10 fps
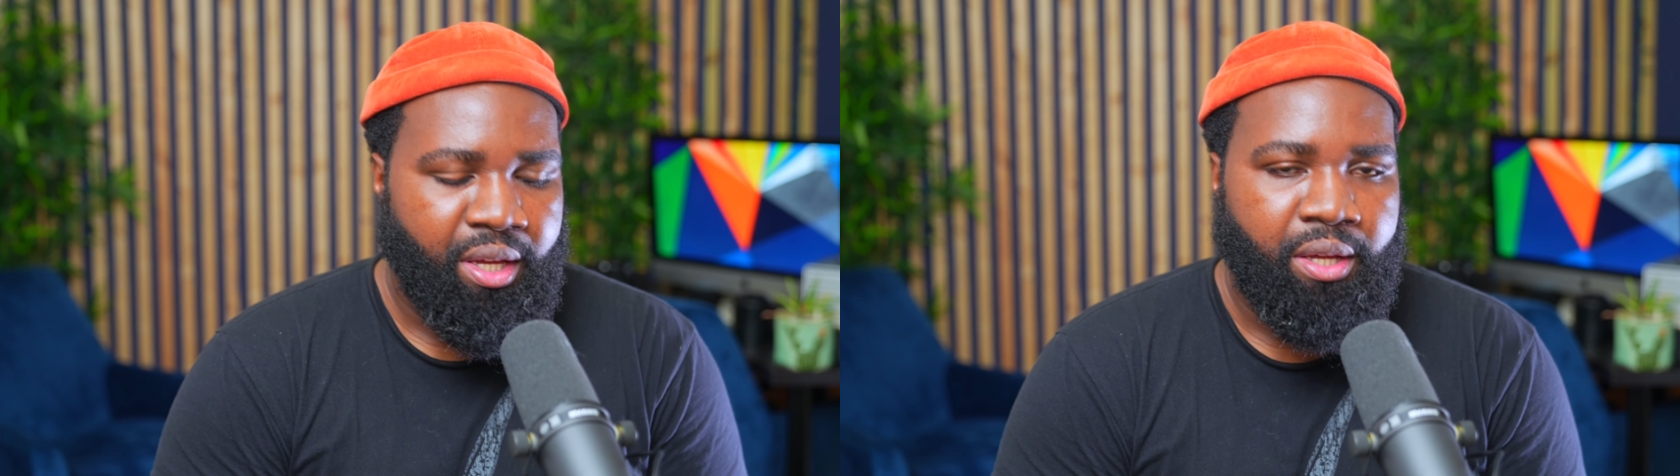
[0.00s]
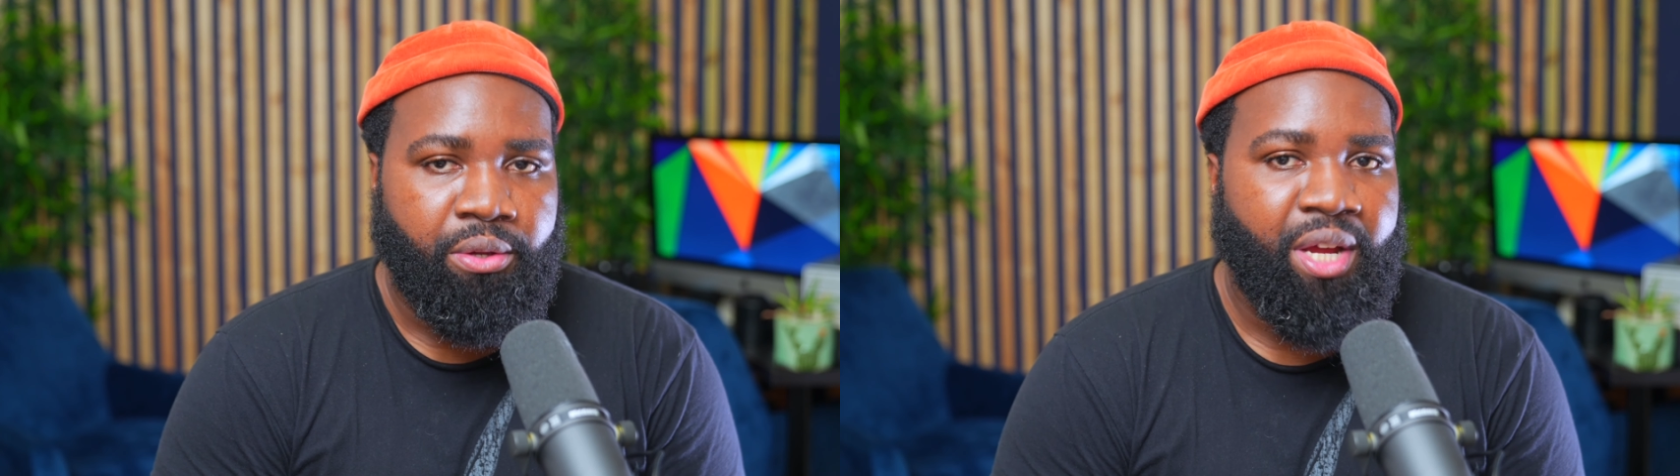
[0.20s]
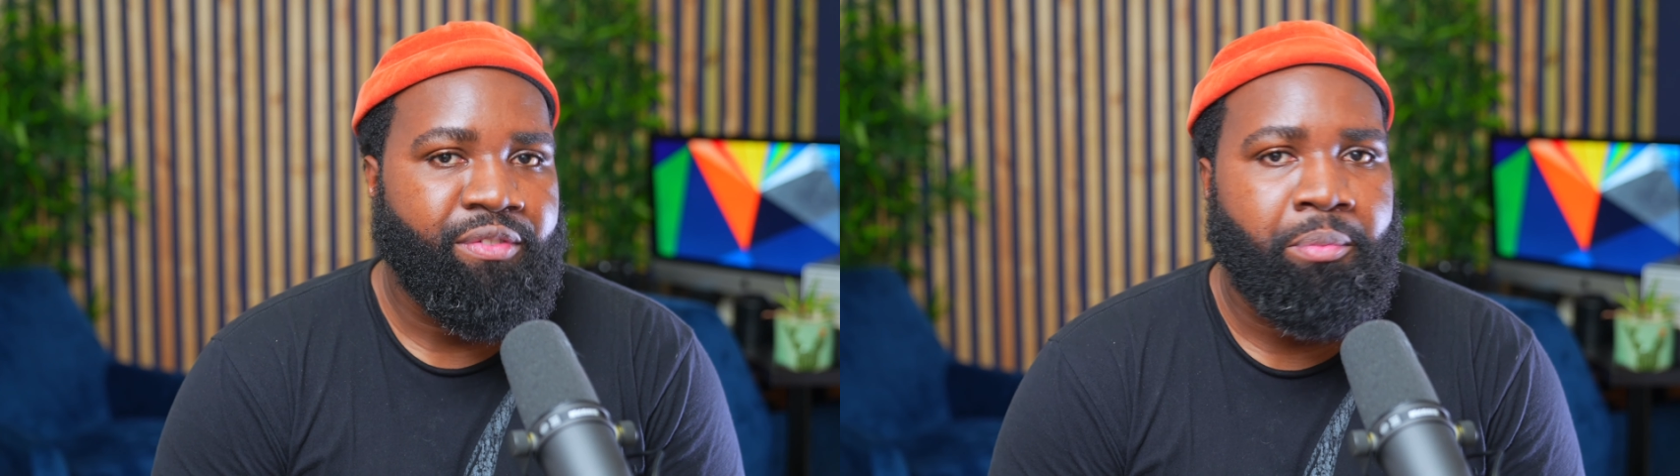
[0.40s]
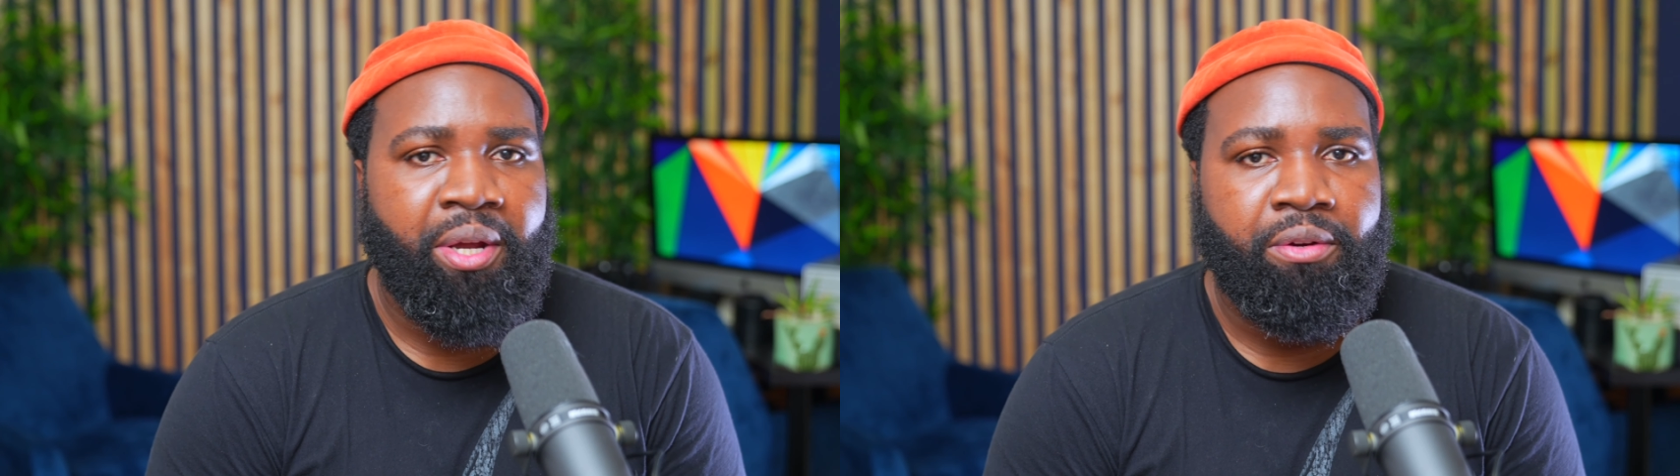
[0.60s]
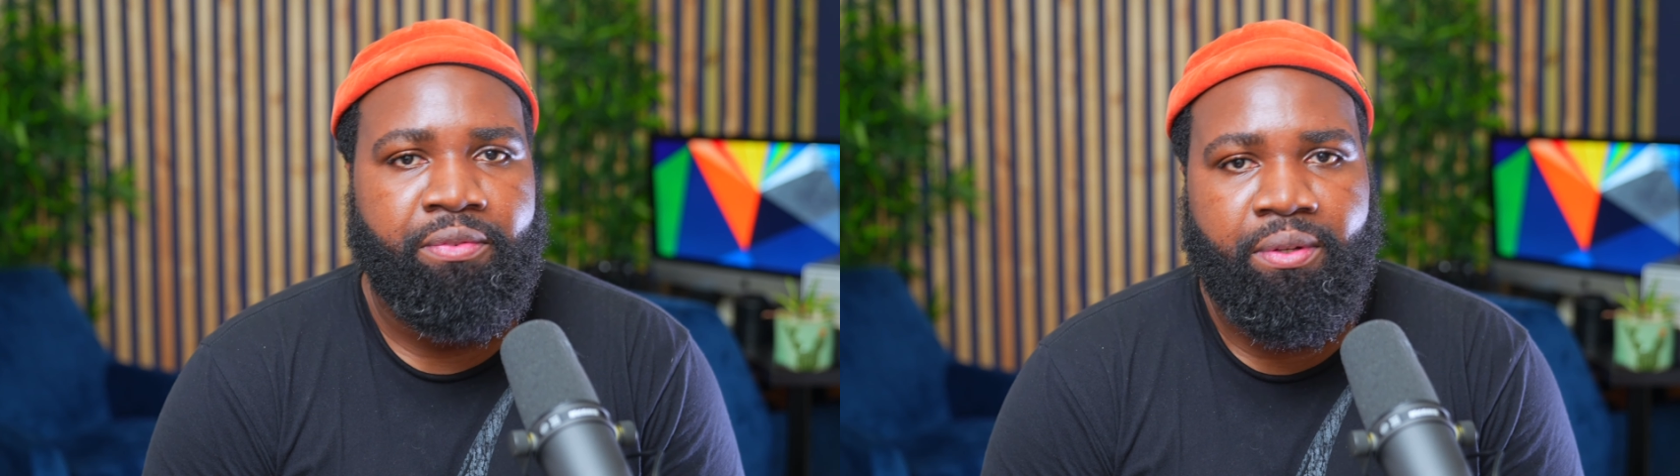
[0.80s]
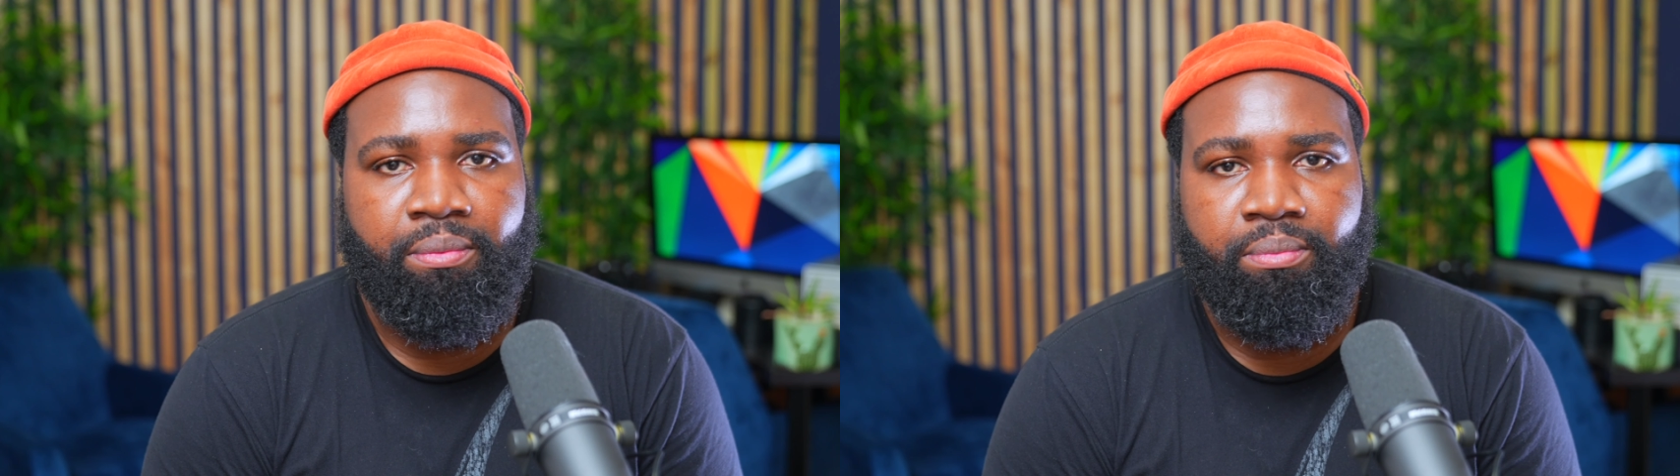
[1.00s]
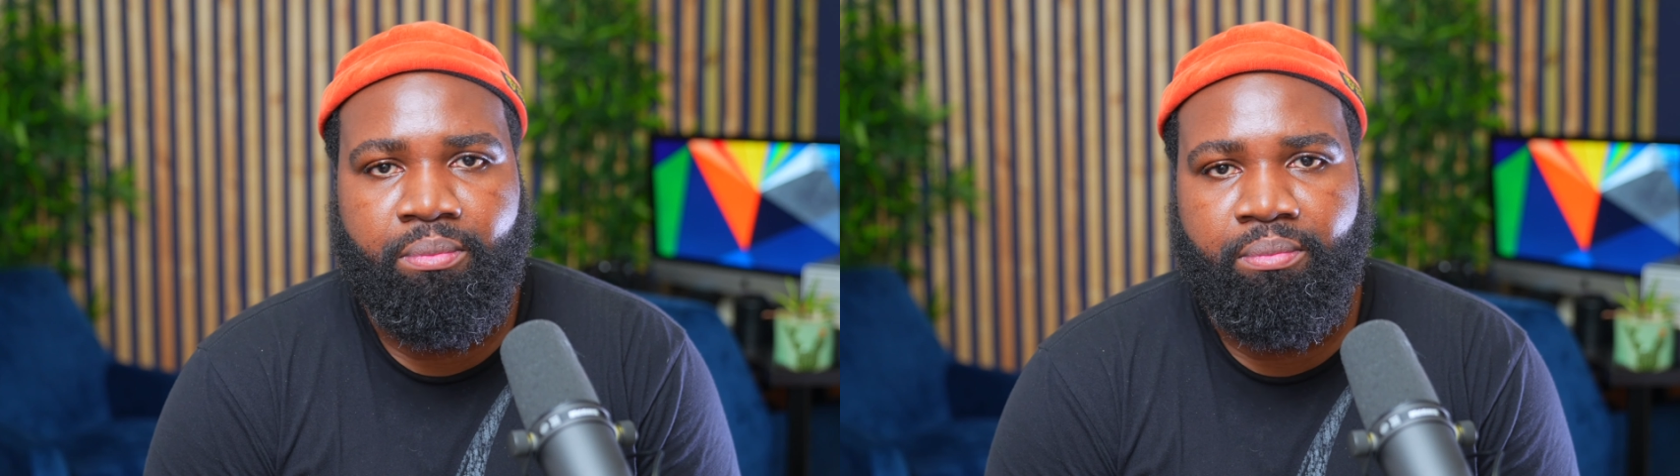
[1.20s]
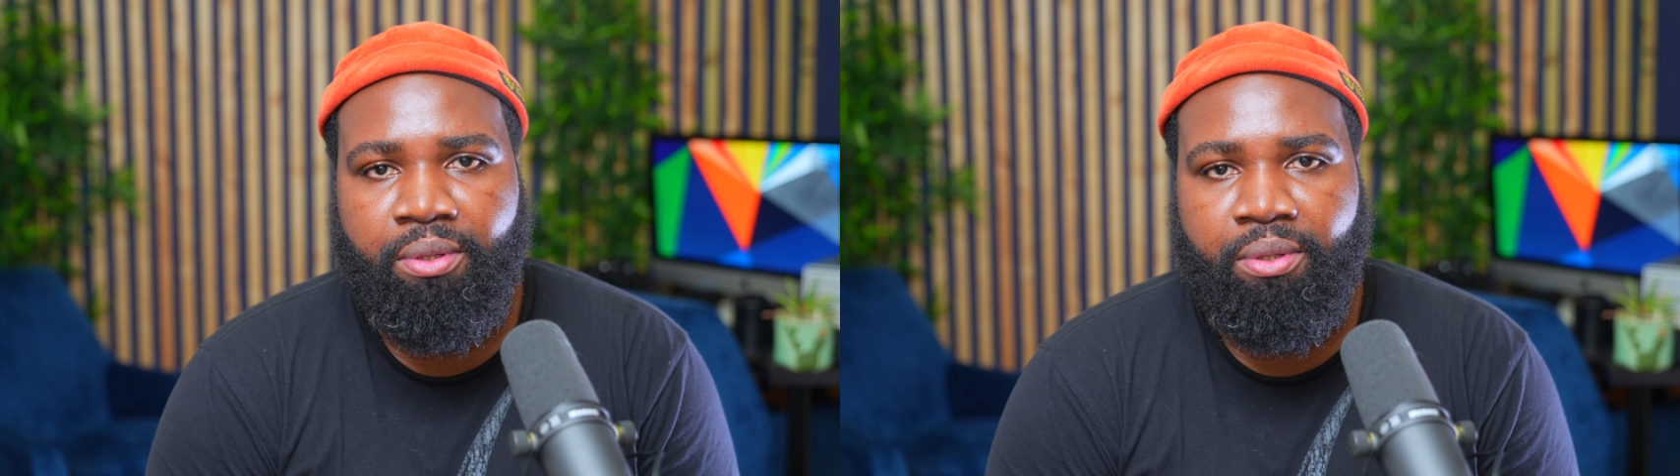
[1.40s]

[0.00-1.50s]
uh, you don't have a microphone.